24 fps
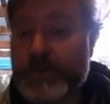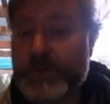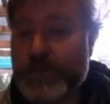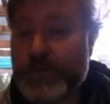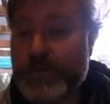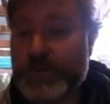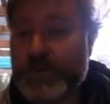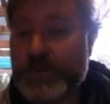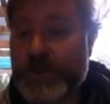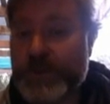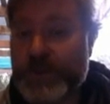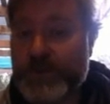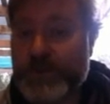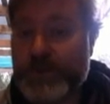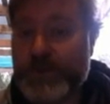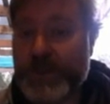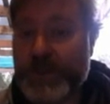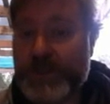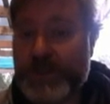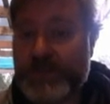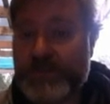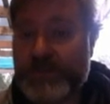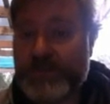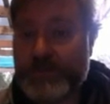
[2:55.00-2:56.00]
Morse code
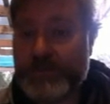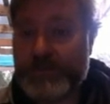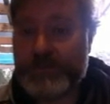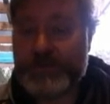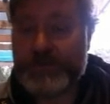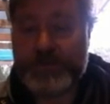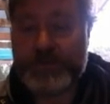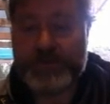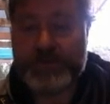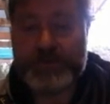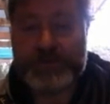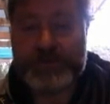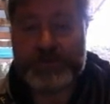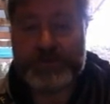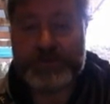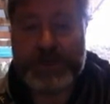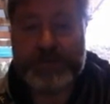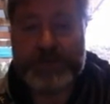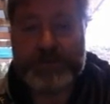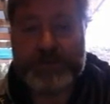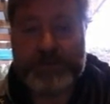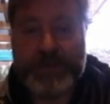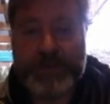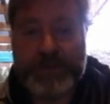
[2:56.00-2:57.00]
then, so I'm not too sure if you still
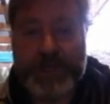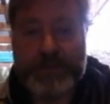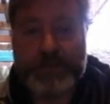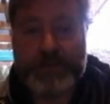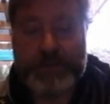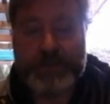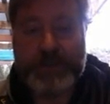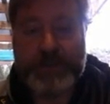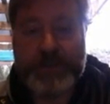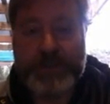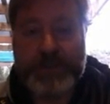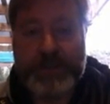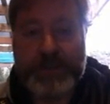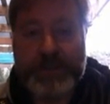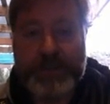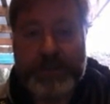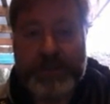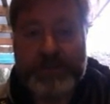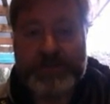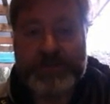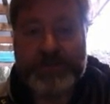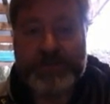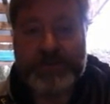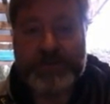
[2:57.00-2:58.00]
have to now, but
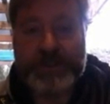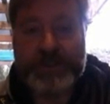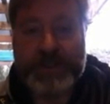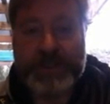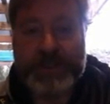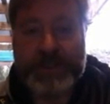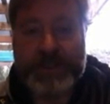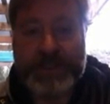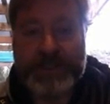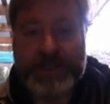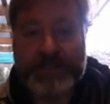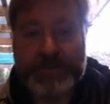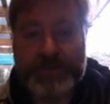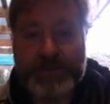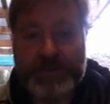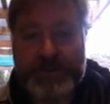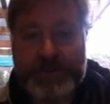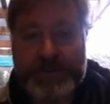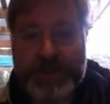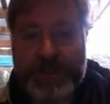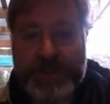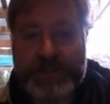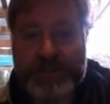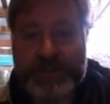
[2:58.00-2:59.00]
certainly late 80s, early
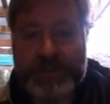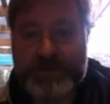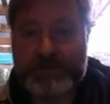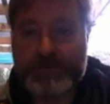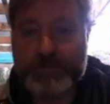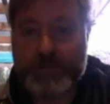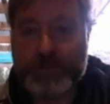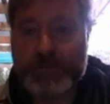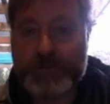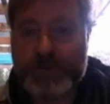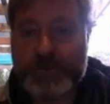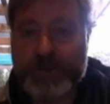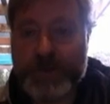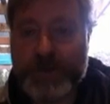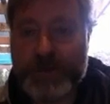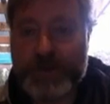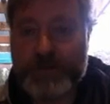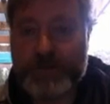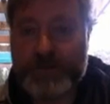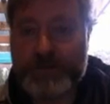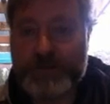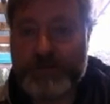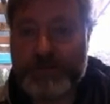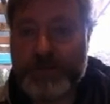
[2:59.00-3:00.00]
90s, Morse code
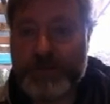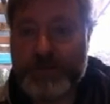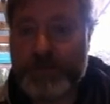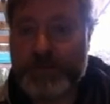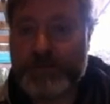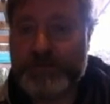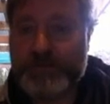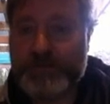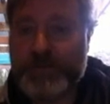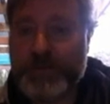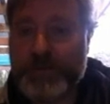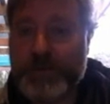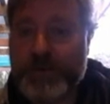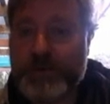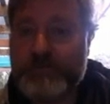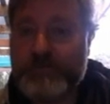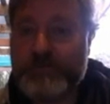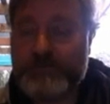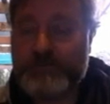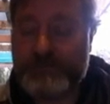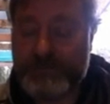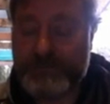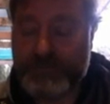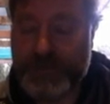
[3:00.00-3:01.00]
was important for
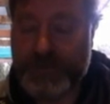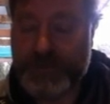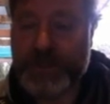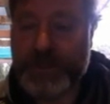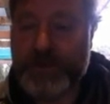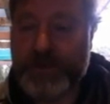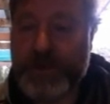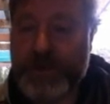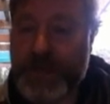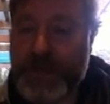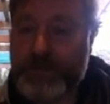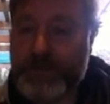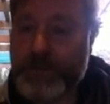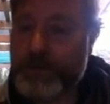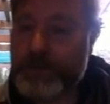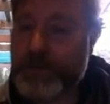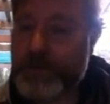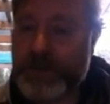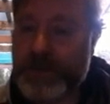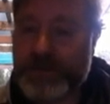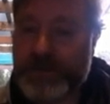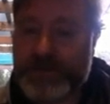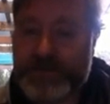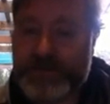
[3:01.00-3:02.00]
radio ham
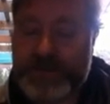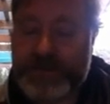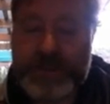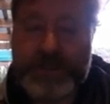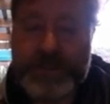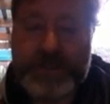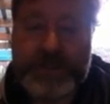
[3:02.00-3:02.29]
operators.